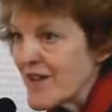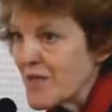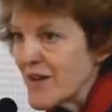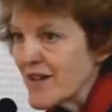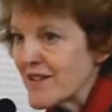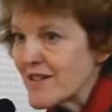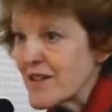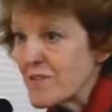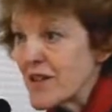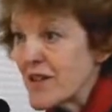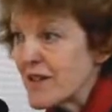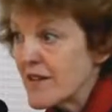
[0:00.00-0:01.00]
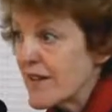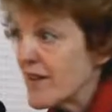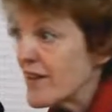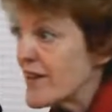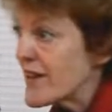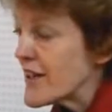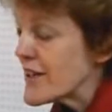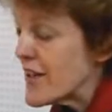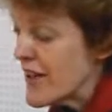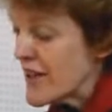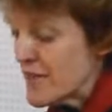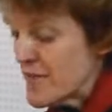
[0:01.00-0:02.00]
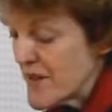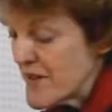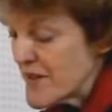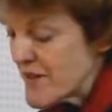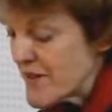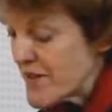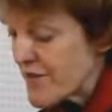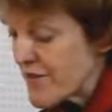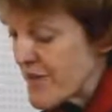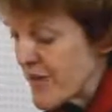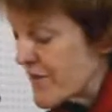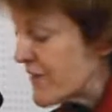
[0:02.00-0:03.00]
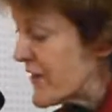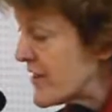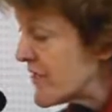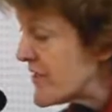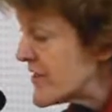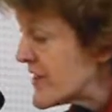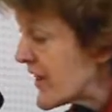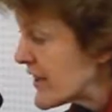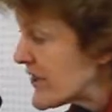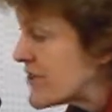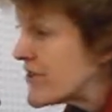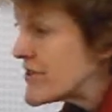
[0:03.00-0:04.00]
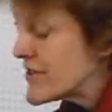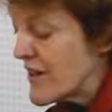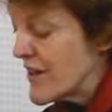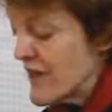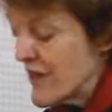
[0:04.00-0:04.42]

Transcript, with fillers: I think we can split the Arctic economy into three, three different sectors.